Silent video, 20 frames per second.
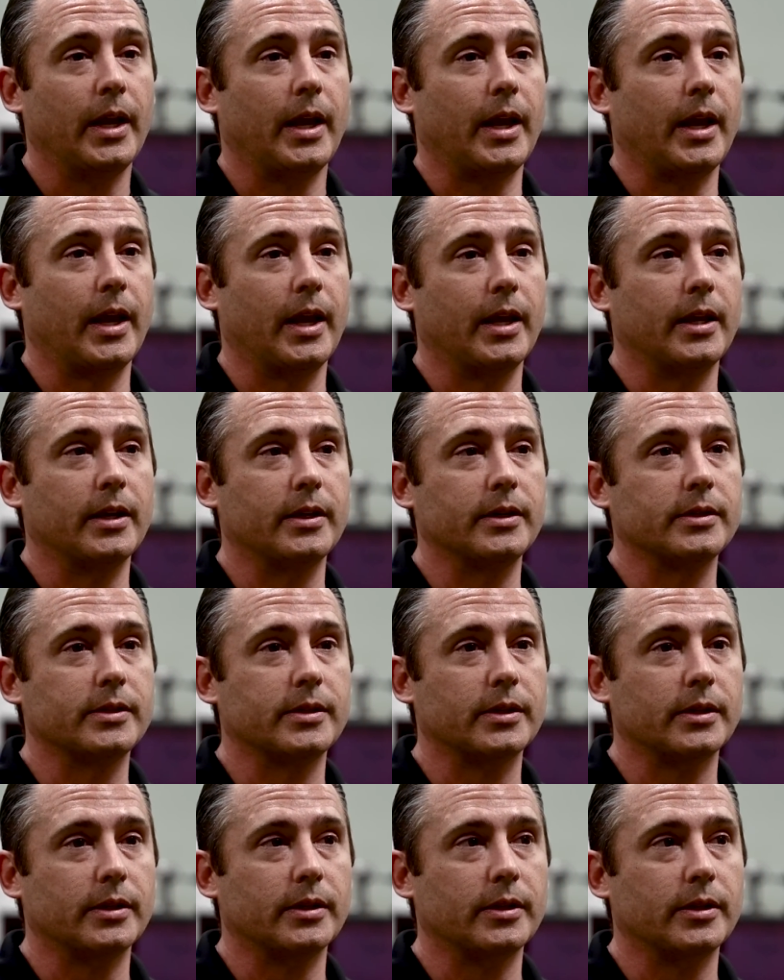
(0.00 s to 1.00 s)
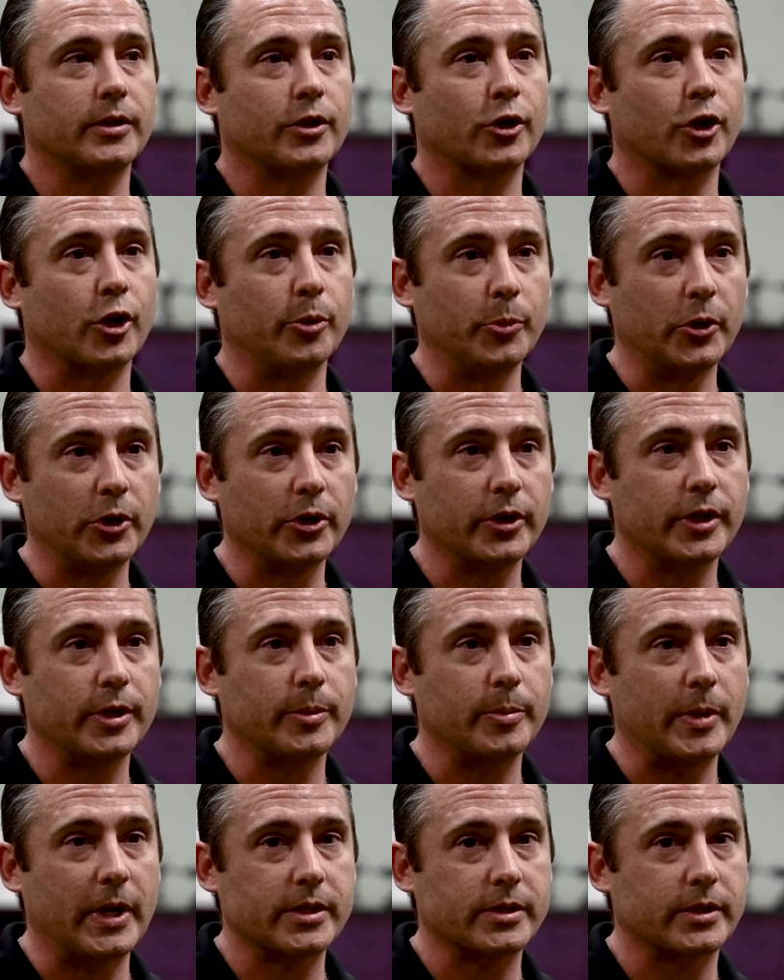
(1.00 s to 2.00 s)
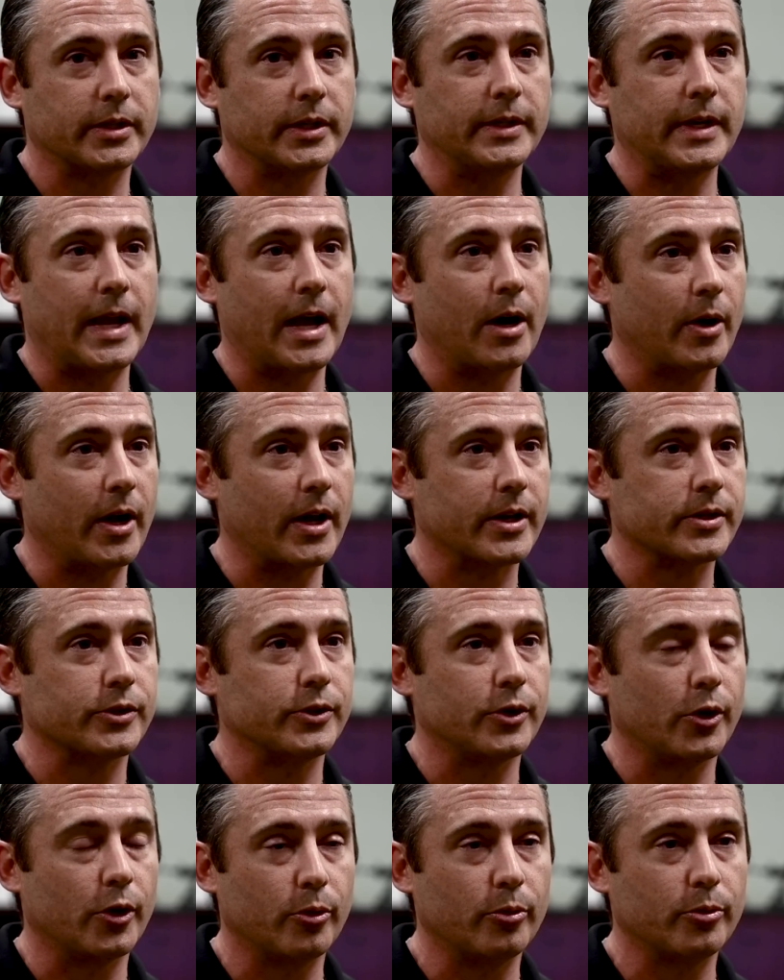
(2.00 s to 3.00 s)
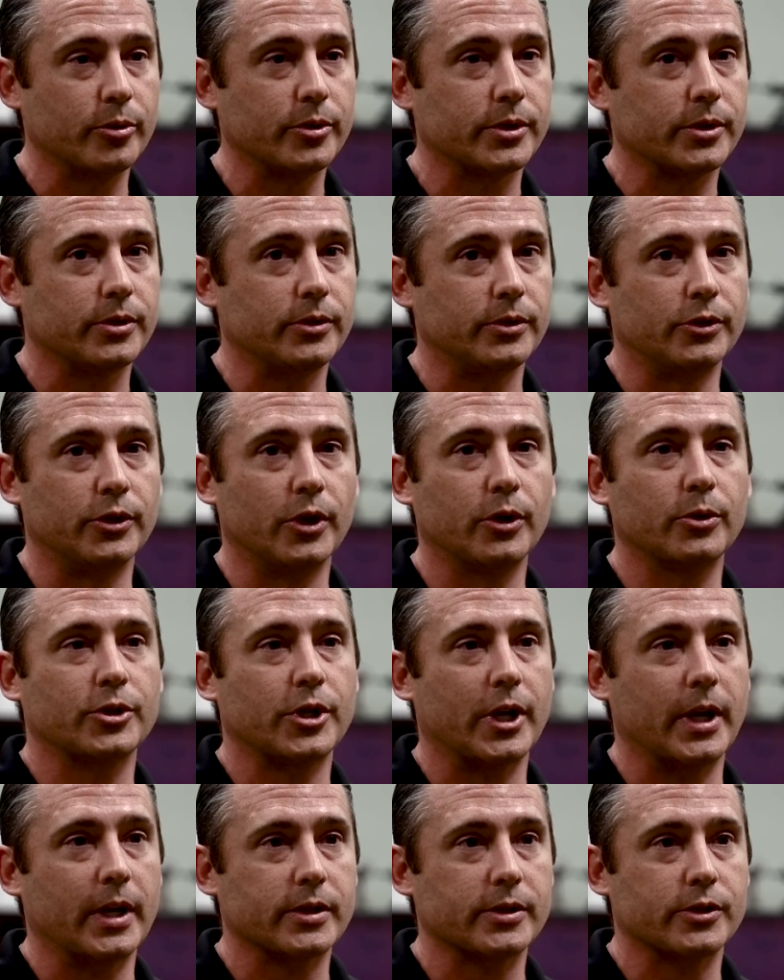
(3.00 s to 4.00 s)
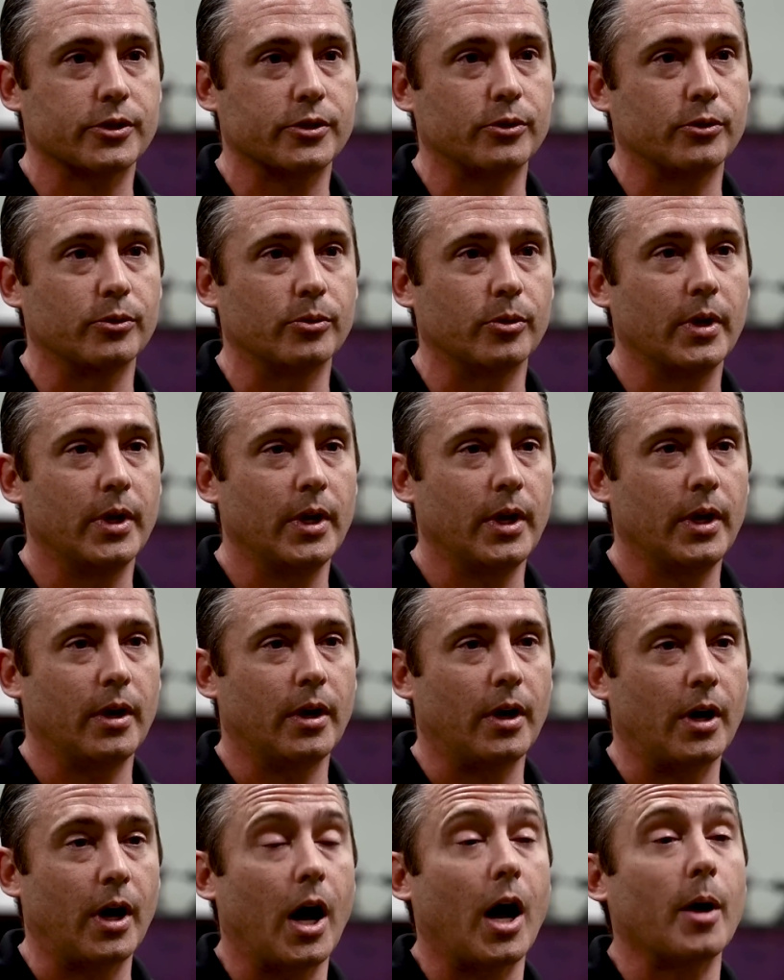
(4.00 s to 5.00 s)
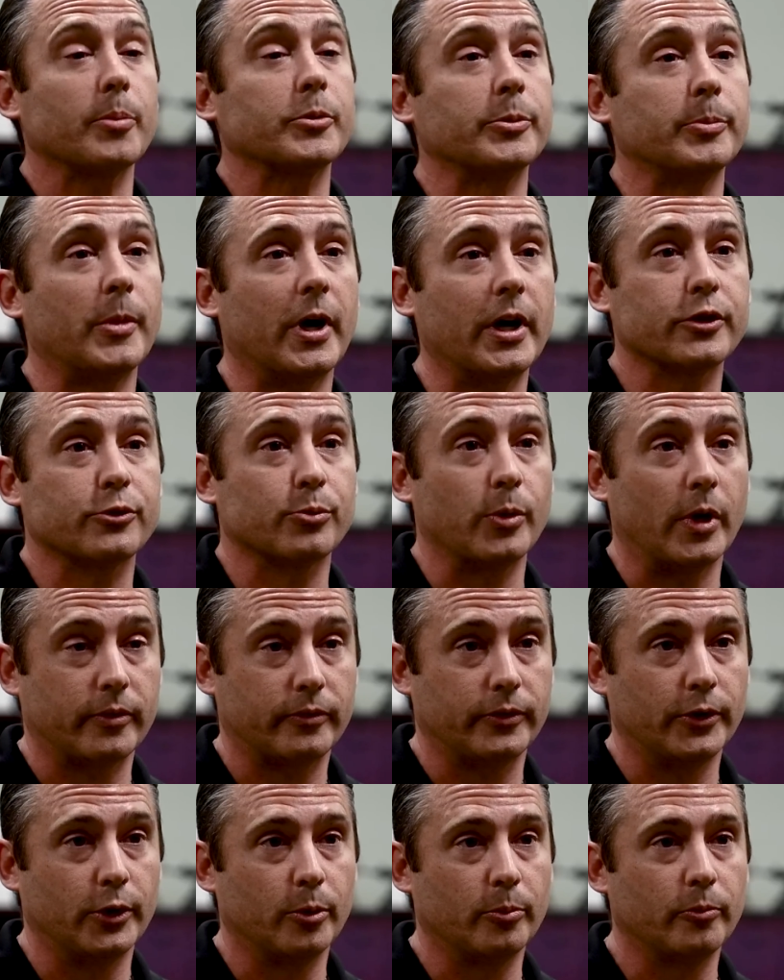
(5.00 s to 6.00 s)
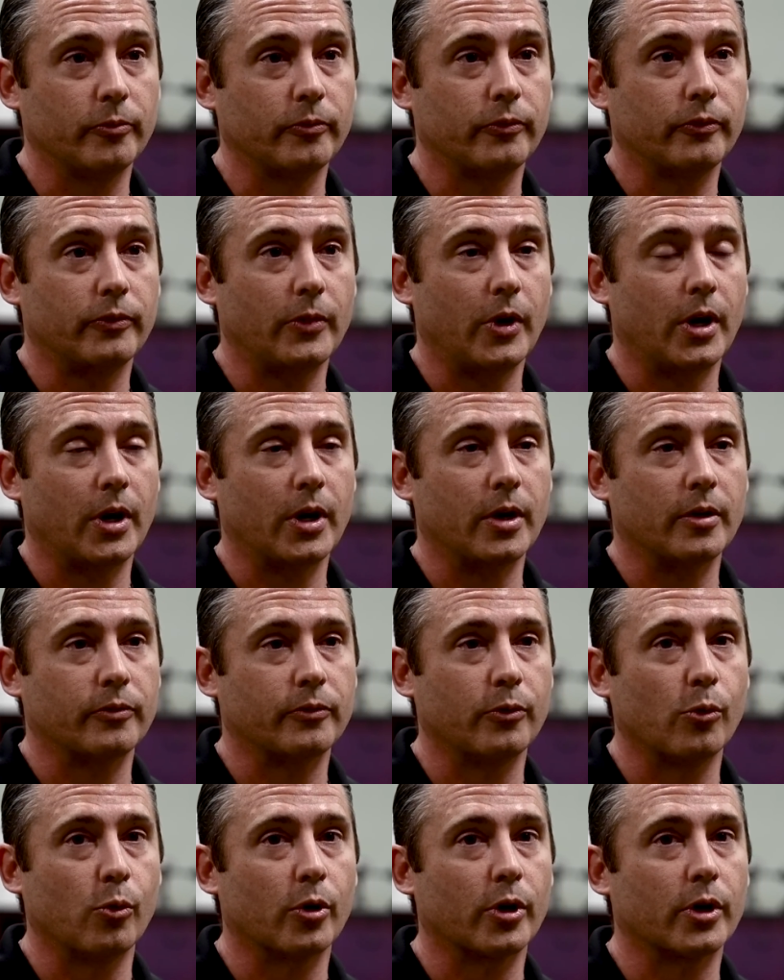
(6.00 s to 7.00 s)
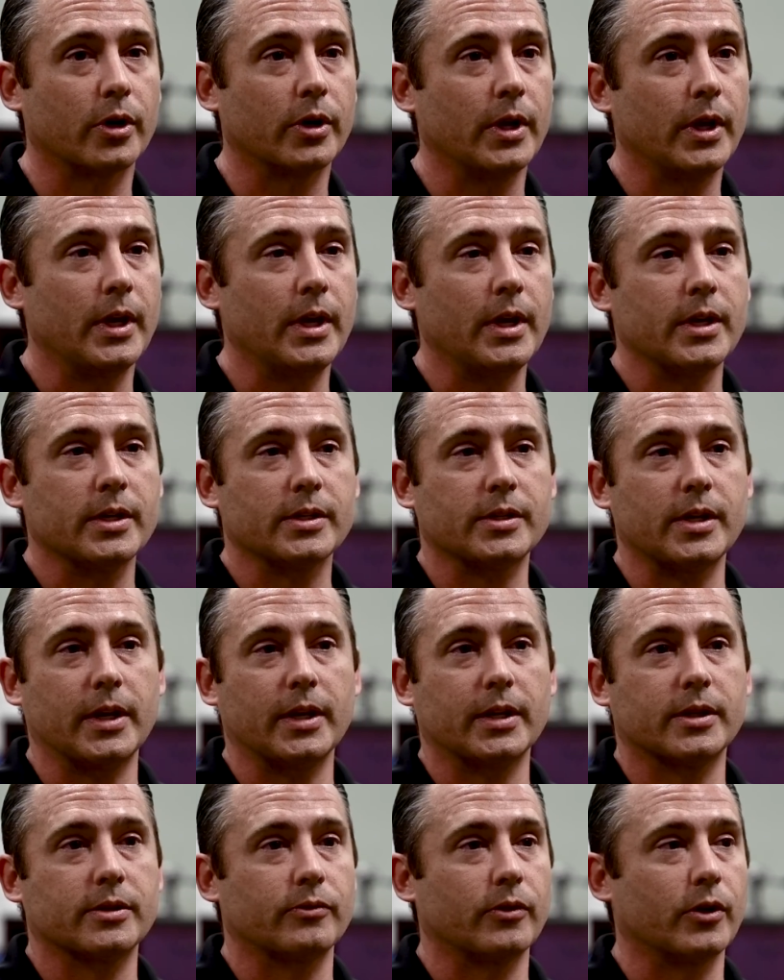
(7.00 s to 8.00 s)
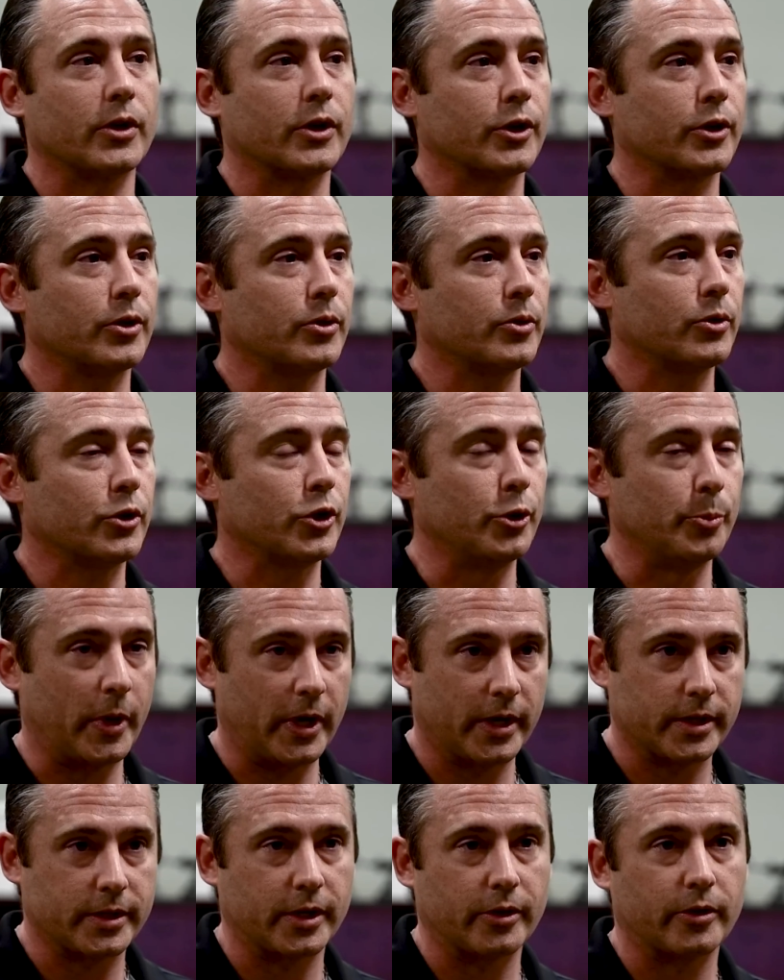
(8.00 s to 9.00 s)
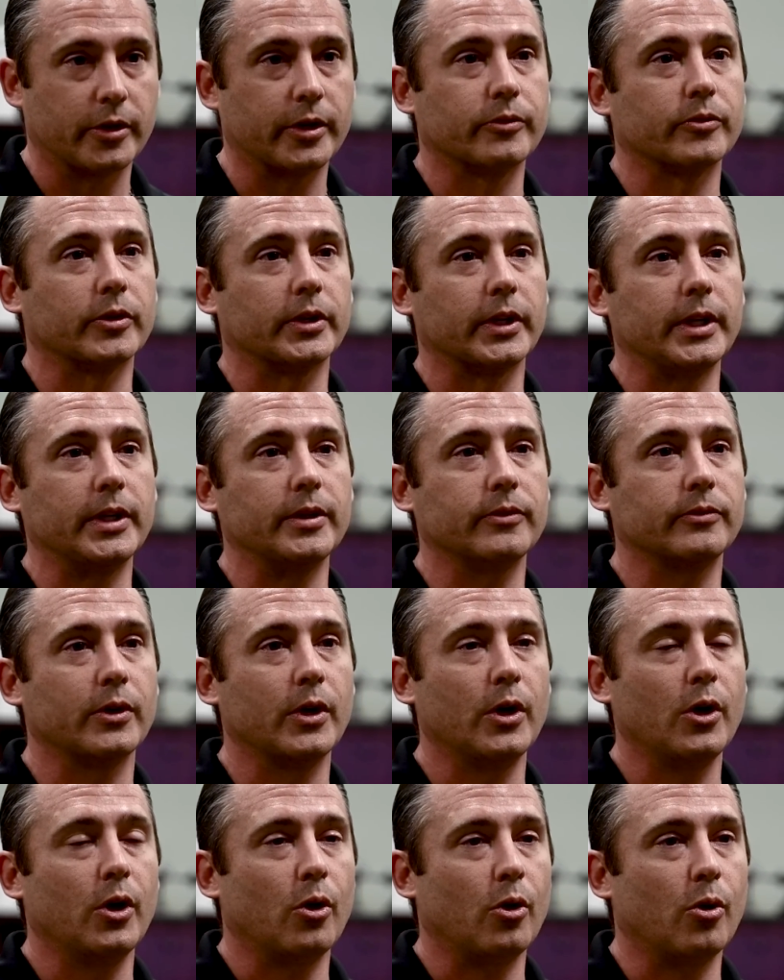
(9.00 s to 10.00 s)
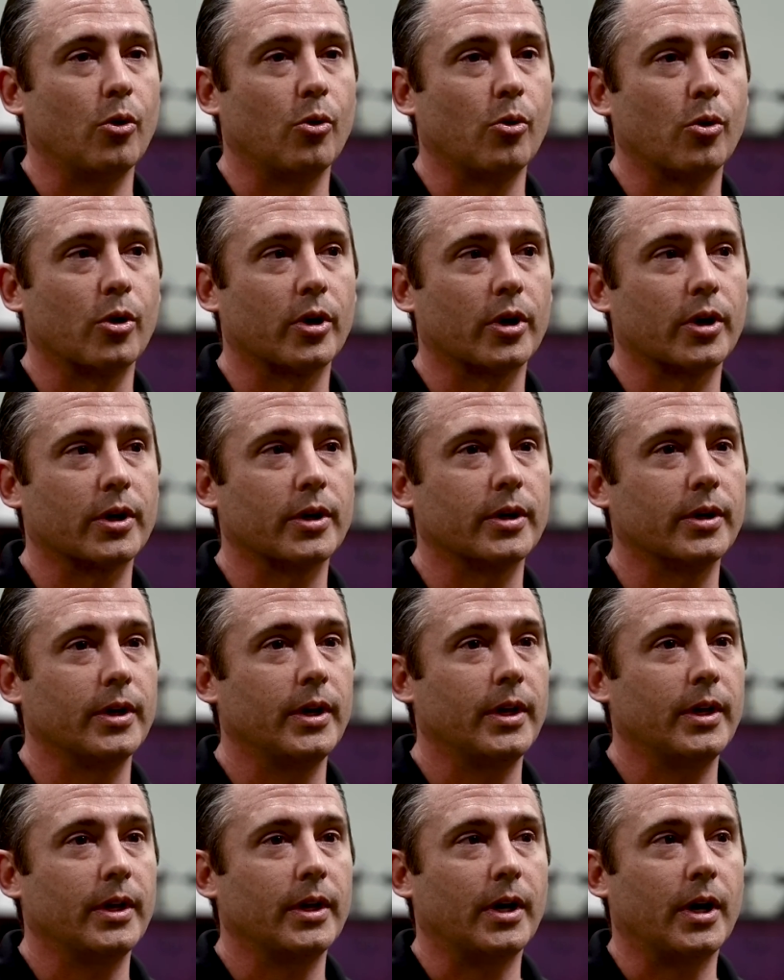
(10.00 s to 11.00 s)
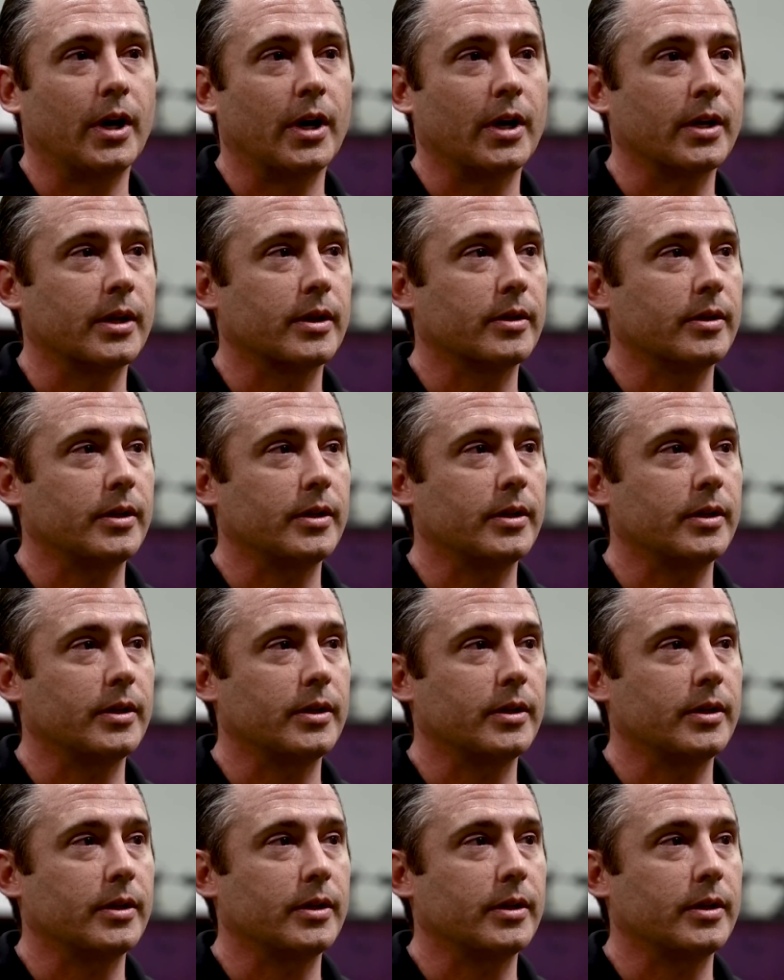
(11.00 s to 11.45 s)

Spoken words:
and the community basically now has no chance to optimize wet film for, say it's for humanitarian relief, or I